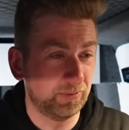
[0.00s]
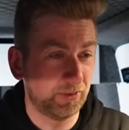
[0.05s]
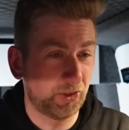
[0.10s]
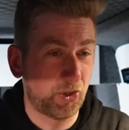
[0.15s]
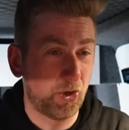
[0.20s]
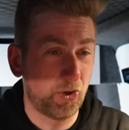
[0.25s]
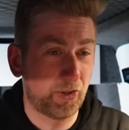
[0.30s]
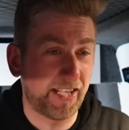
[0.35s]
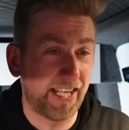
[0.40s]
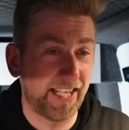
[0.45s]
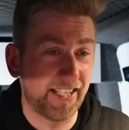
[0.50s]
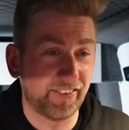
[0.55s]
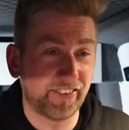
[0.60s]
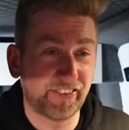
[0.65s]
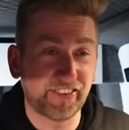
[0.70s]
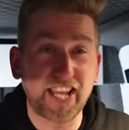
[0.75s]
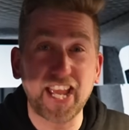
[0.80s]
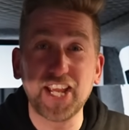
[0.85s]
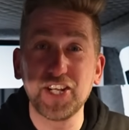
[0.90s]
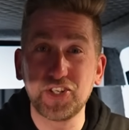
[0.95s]
cooking
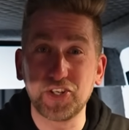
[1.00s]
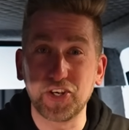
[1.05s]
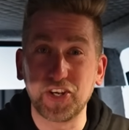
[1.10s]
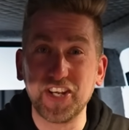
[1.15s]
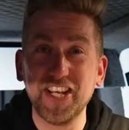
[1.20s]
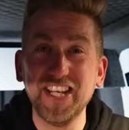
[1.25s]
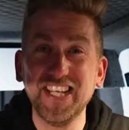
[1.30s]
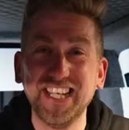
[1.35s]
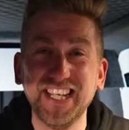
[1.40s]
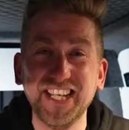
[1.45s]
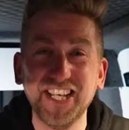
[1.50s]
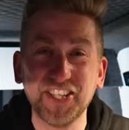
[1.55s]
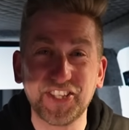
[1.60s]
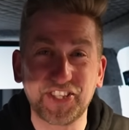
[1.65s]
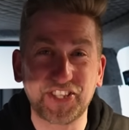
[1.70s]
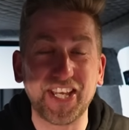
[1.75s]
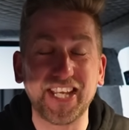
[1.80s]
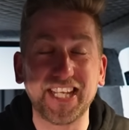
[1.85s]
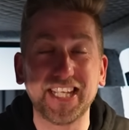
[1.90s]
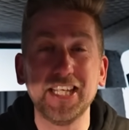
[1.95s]
station
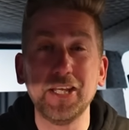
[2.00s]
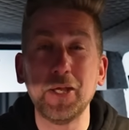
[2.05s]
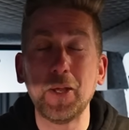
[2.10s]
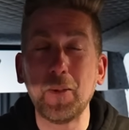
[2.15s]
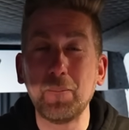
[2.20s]
thing.